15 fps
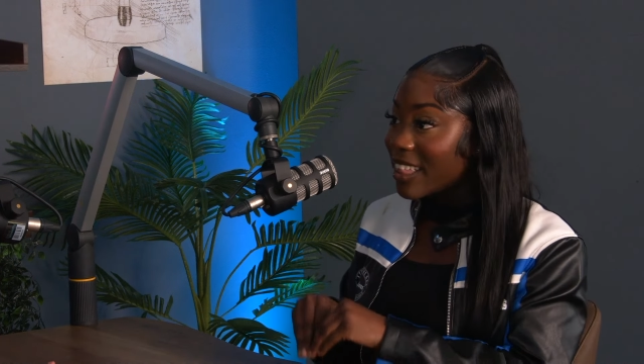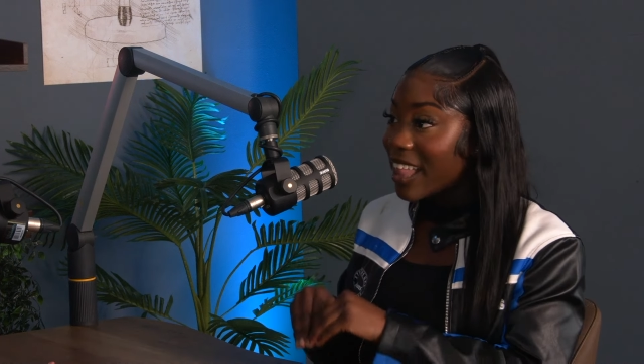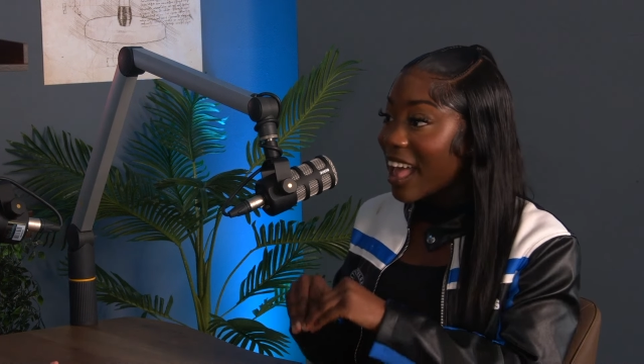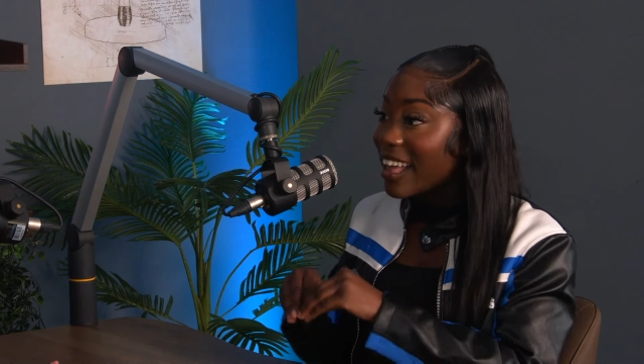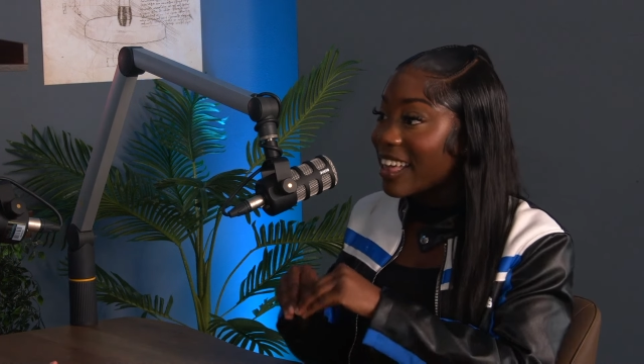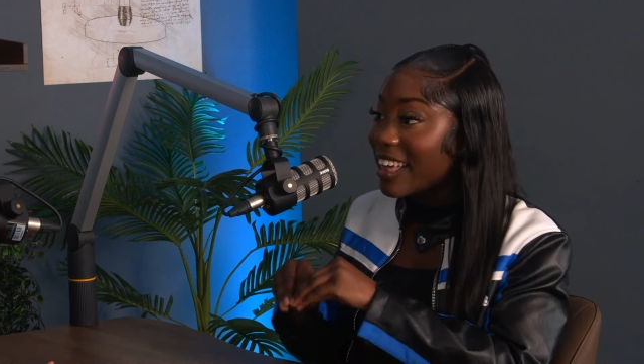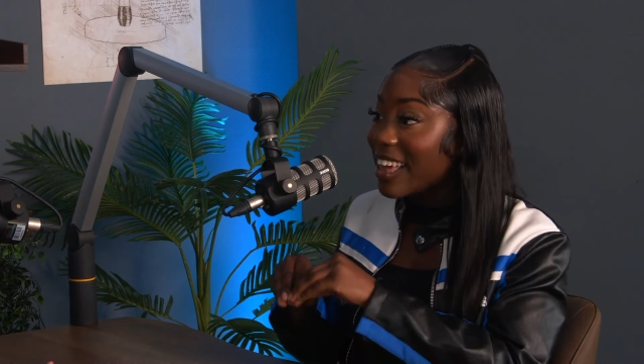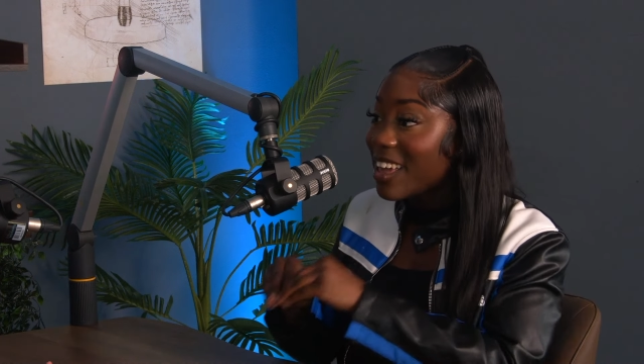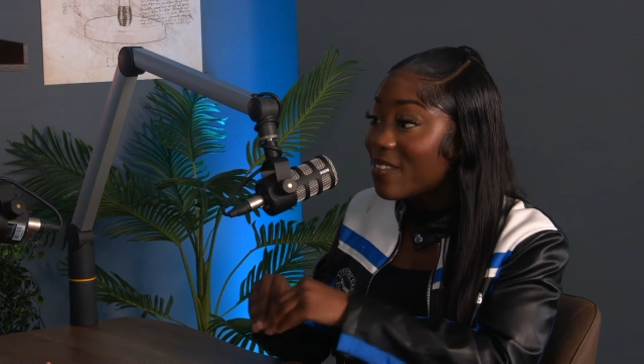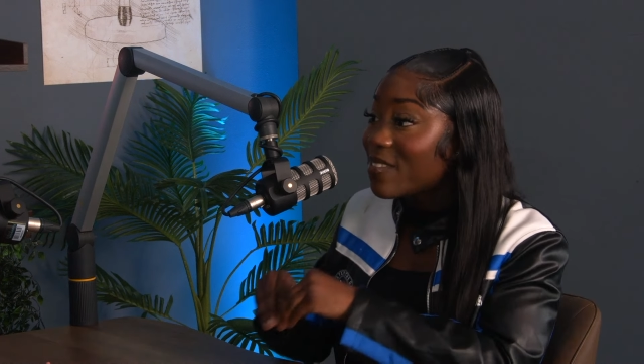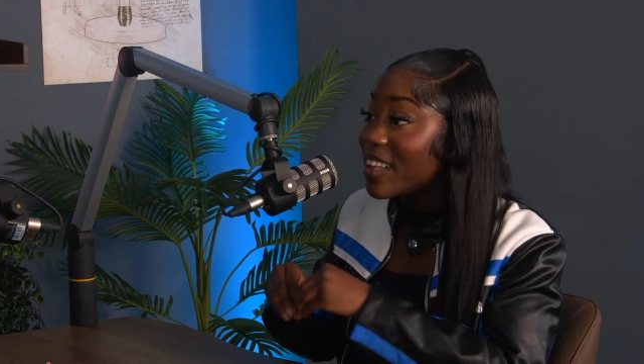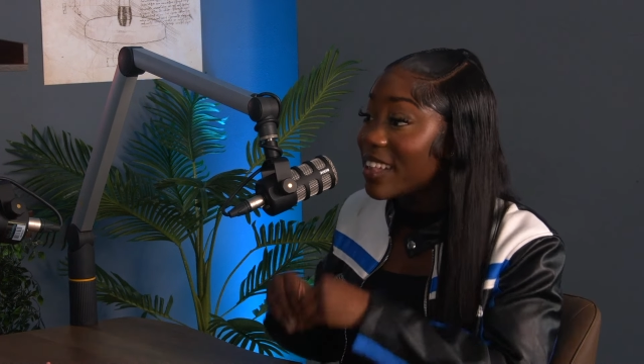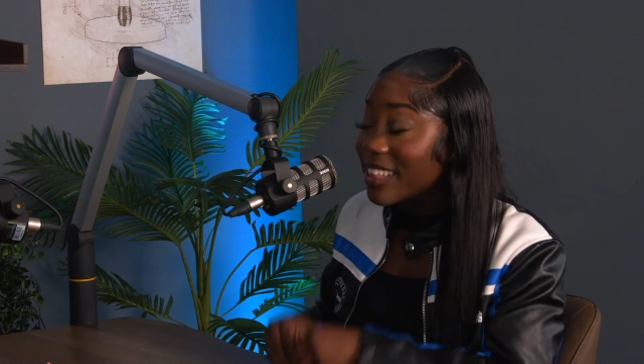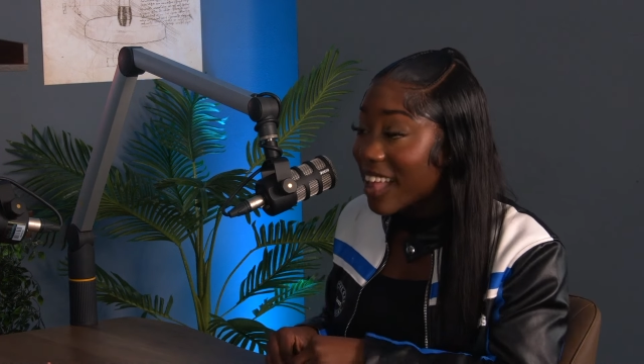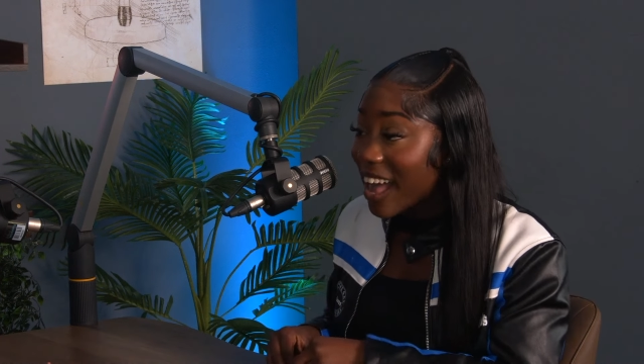Like,
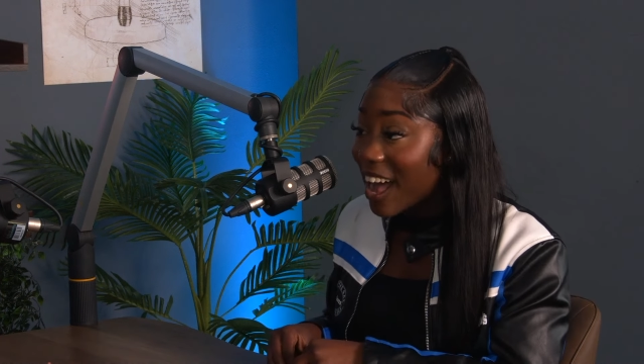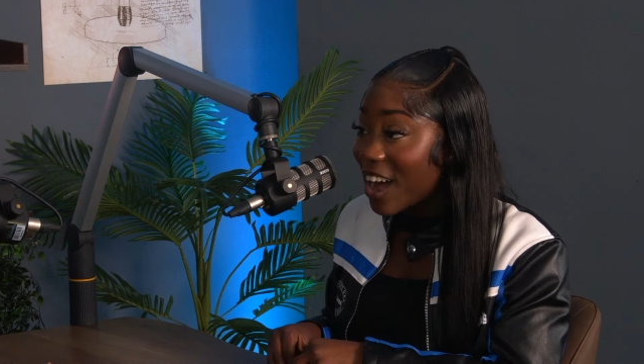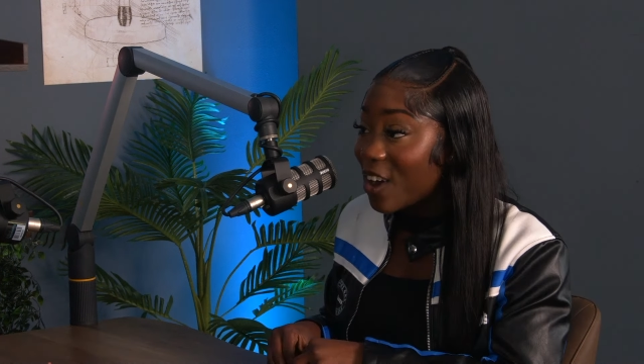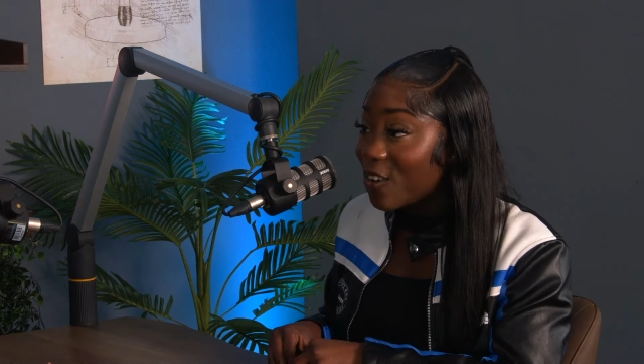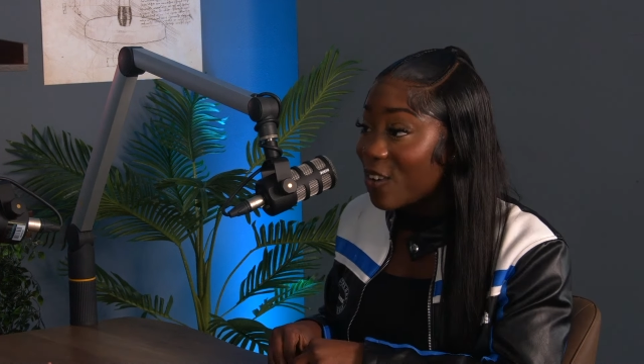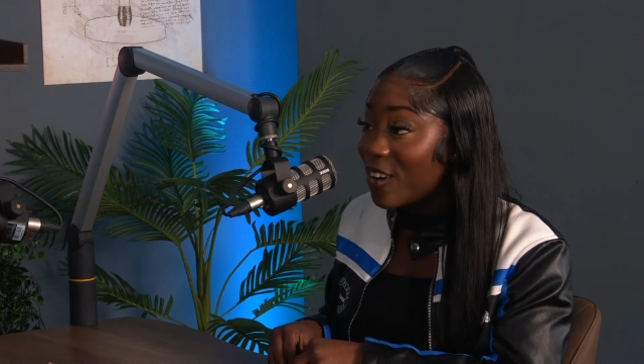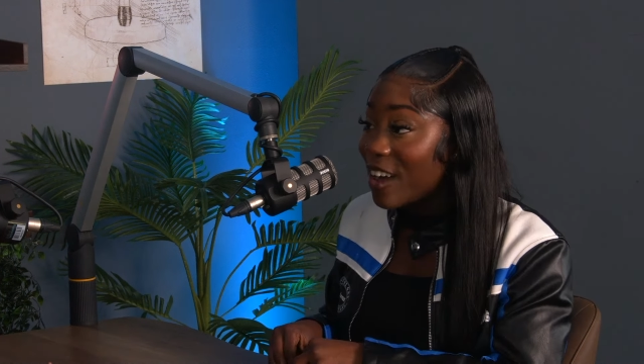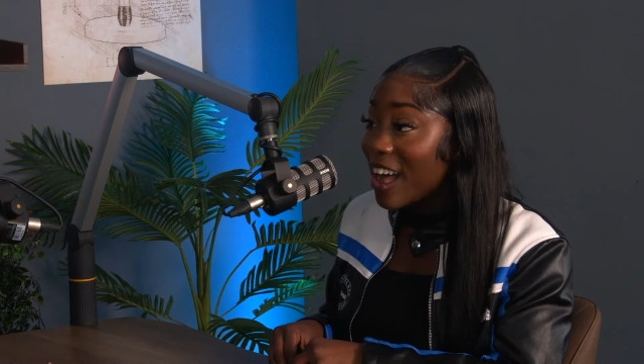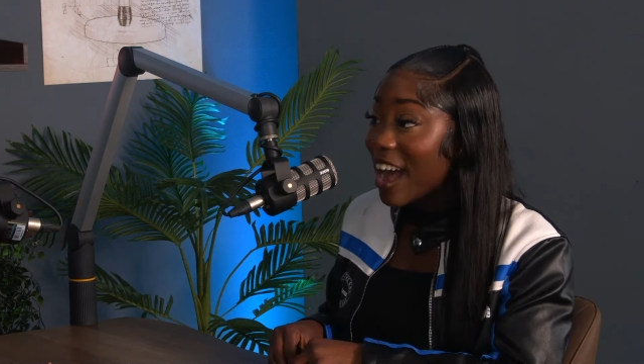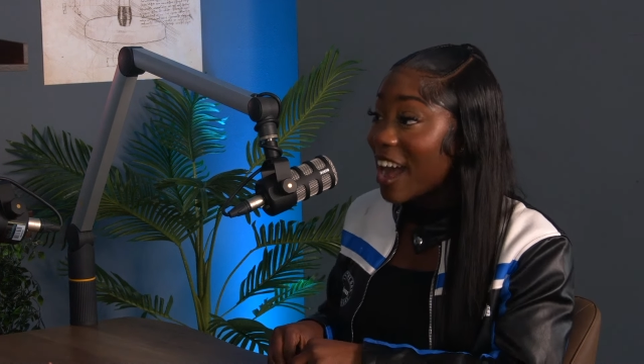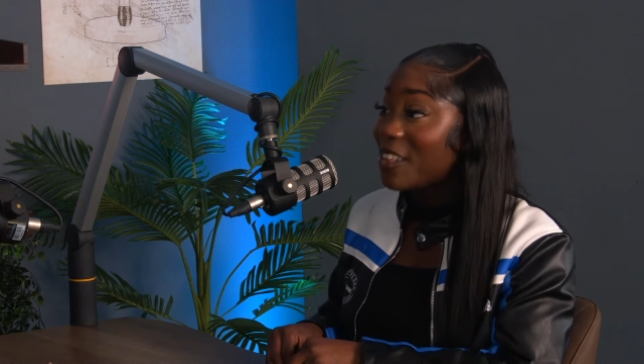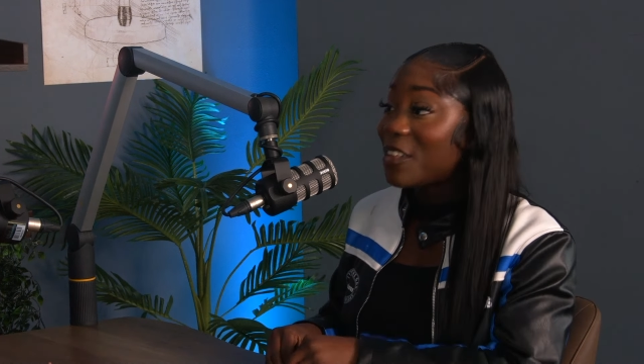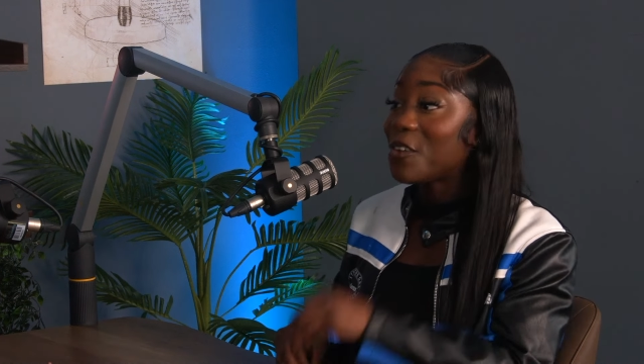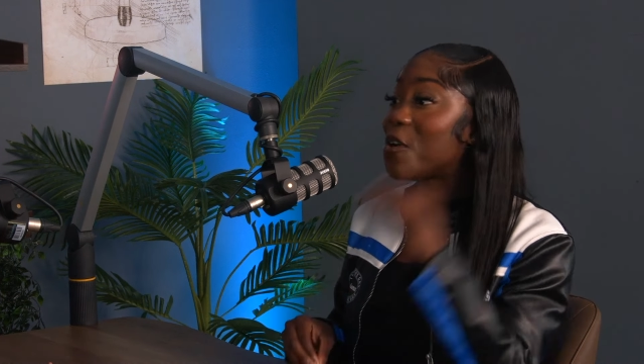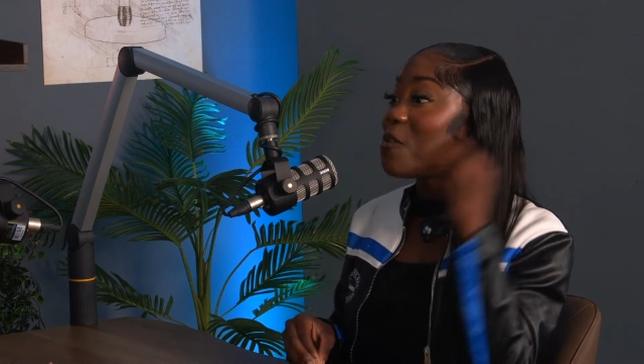even now,
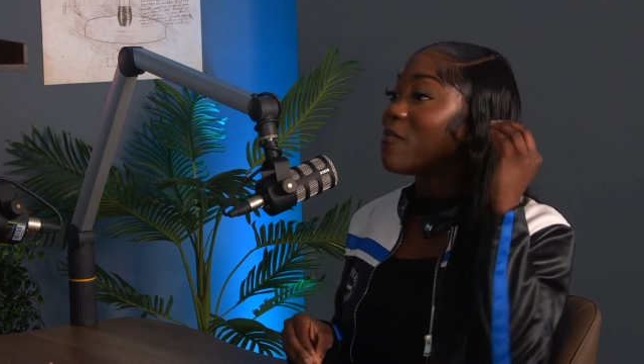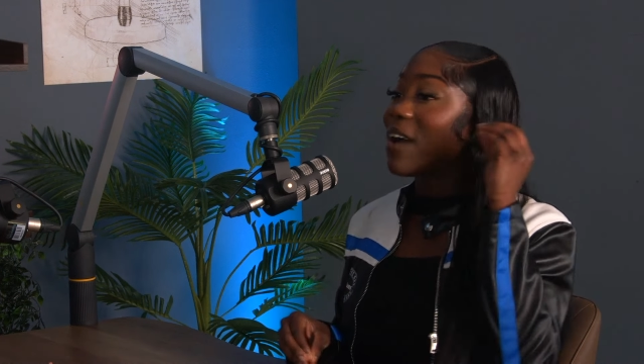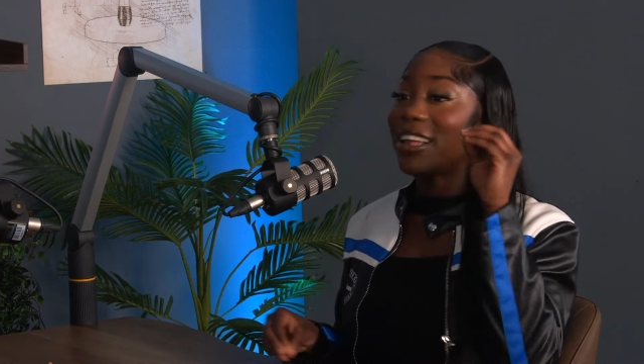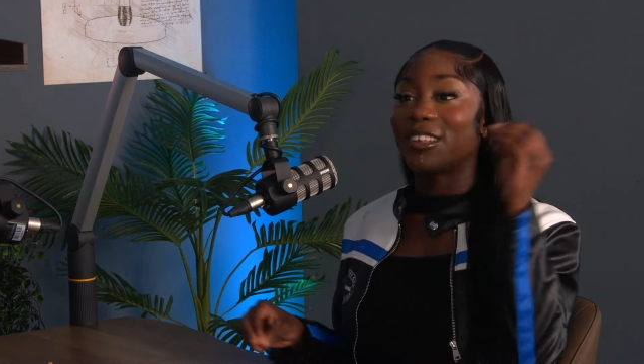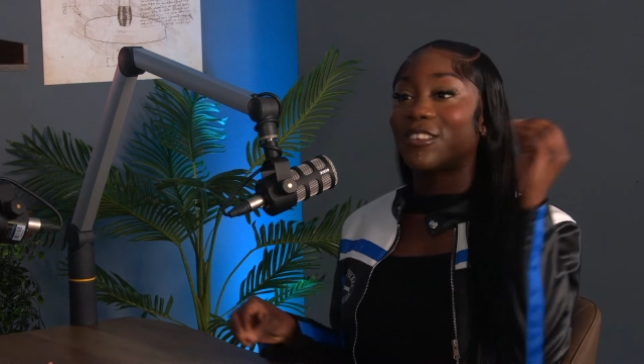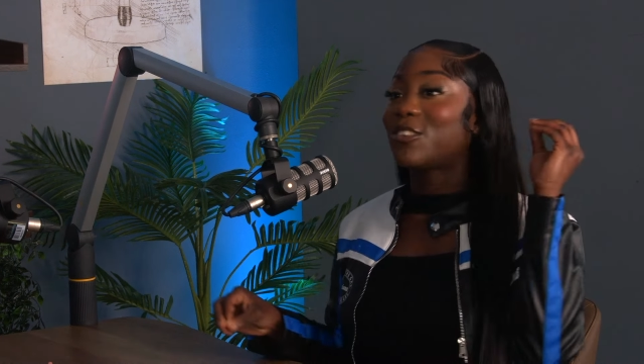I know your mind is